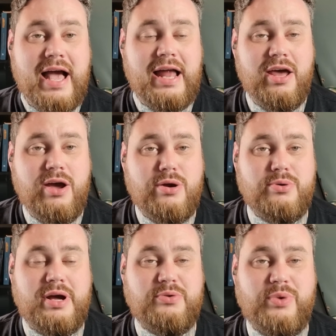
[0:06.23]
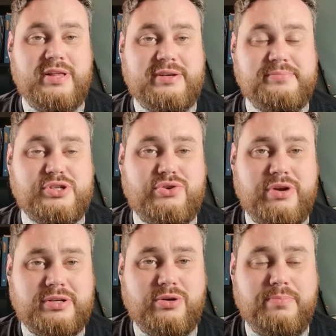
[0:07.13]
Hello and welcome to
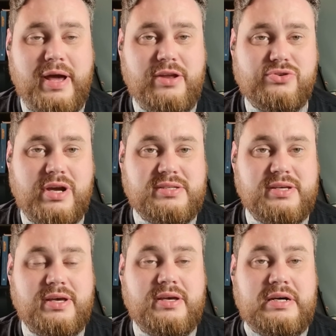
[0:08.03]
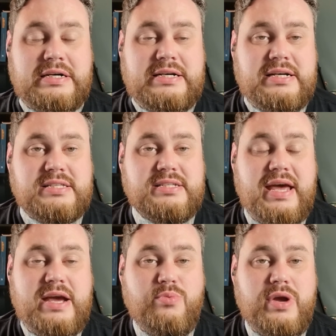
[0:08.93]
Critical Penetrator.
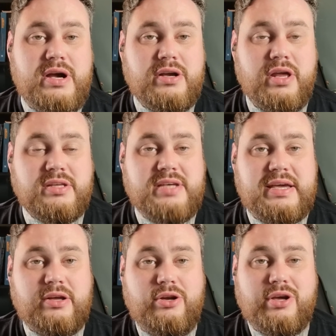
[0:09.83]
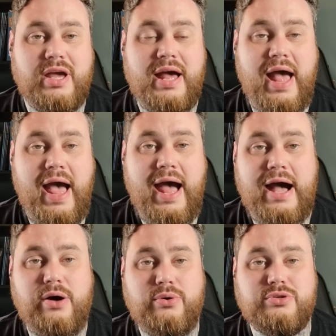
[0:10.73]
Today we are going to take a look at
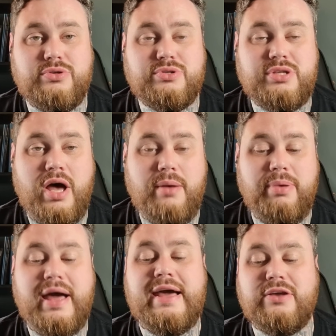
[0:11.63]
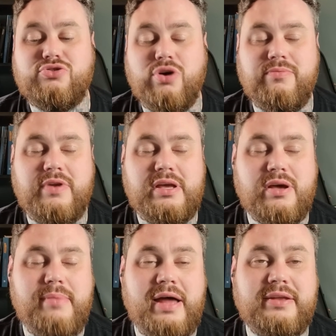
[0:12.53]
how to start playing Dropfleet
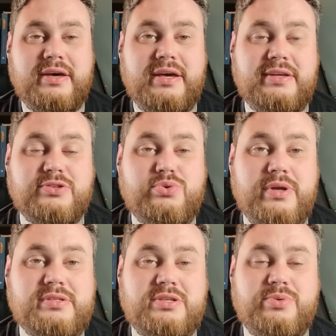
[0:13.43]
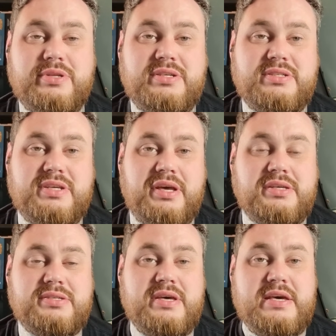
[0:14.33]
Commander in
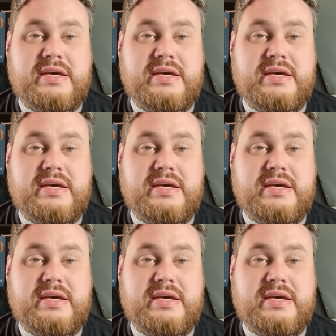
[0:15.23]
2026.